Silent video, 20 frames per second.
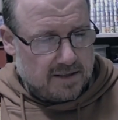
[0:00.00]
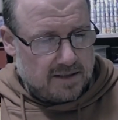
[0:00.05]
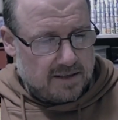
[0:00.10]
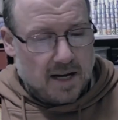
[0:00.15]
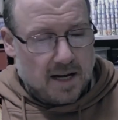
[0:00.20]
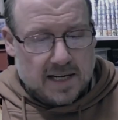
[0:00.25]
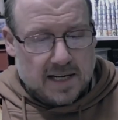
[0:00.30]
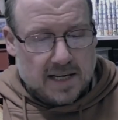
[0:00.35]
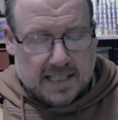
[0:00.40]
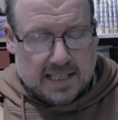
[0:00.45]

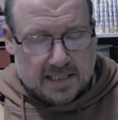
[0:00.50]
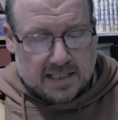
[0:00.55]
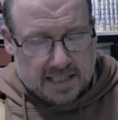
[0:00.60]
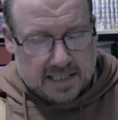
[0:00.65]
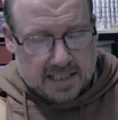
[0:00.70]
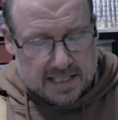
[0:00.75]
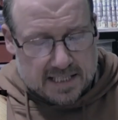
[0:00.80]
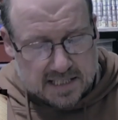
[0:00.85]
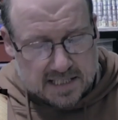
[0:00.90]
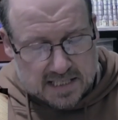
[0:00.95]
Uh, Duncan
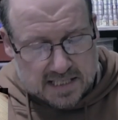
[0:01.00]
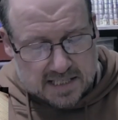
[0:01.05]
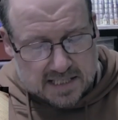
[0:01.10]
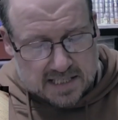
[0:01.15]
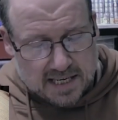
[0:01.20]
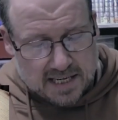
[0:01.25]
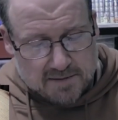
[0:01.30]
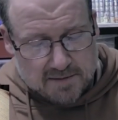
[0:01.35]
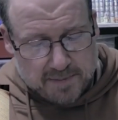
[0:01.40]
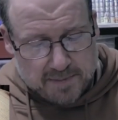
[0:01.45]
has a
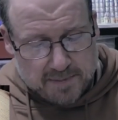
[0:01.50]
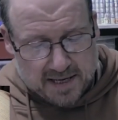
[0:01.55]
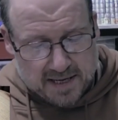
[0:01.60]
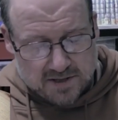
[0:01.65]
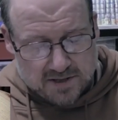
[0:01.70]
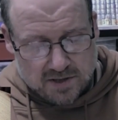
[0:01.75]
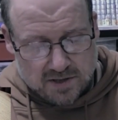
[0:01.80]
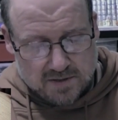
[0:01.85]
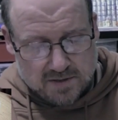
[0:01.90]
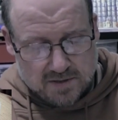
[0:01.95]
stun
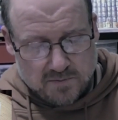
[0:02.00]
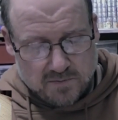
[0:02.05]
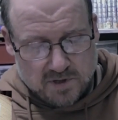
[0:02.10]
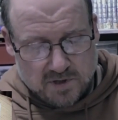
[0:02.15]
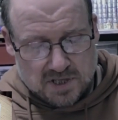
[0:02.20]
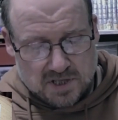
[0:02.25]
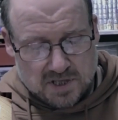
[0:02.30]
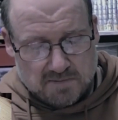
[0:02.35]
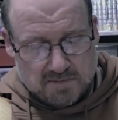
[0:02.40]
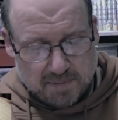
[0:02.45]
baton,
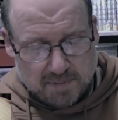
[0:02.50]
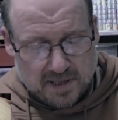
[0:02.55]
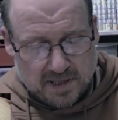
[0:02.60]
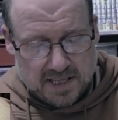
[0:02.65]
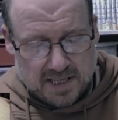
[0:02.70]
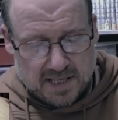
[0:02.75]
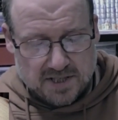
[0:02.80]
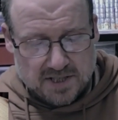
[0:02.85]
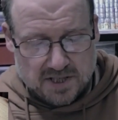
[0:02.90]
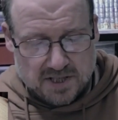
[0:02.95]
which is
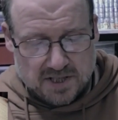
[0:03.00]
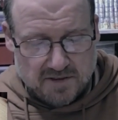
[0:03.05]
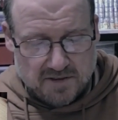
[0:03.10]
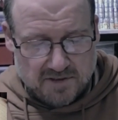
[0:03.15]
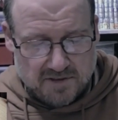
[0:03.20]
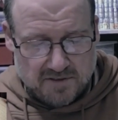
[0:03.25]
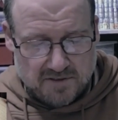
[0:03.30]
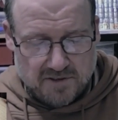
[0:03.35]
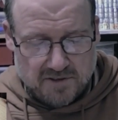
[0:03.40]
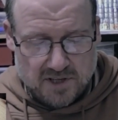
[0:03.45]
plus two for
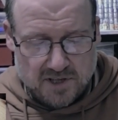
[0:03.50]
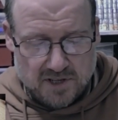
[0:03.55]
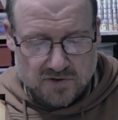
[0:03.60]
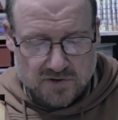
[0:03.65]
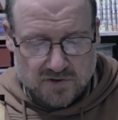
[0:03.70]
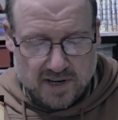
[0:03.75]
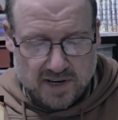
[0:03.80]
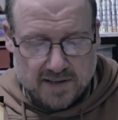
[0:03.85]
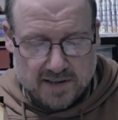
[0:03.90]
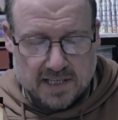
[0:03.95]
the first
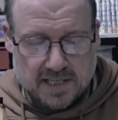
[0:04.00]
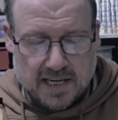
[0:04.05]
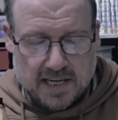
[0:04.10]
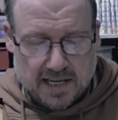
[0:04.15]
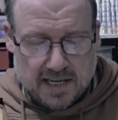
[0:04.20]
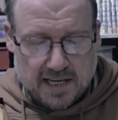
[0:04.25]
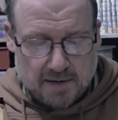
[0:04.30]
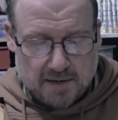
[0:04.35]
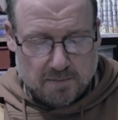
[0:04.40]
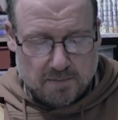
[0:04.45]
round
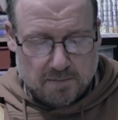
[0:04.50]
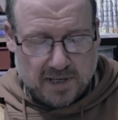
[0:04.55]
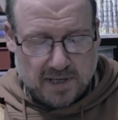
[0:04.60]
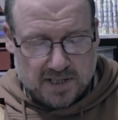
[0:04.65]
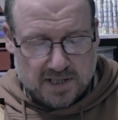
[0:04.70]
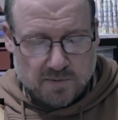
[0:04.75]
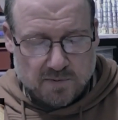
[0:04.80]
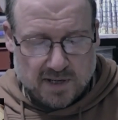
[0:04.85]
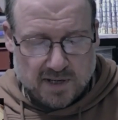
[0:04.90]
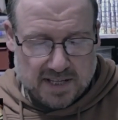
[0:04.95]
and
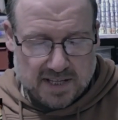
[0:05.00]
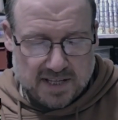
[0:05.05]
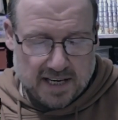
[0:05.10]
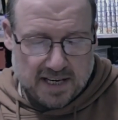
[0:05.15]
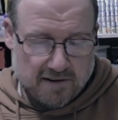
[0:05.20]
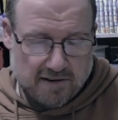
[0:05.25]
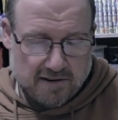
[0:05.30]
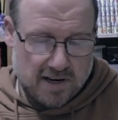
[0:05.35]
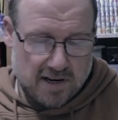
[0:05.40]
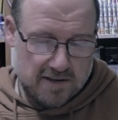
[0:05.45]
plus one
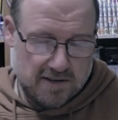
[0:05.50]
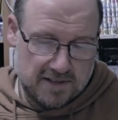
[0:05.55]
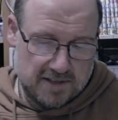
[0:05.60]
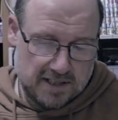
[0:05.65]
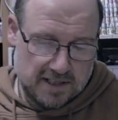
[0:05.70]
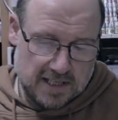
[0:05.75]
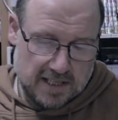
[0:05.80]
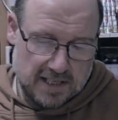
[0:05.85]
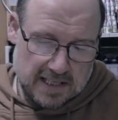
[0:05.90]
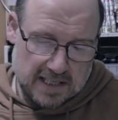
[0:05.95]
thereafter.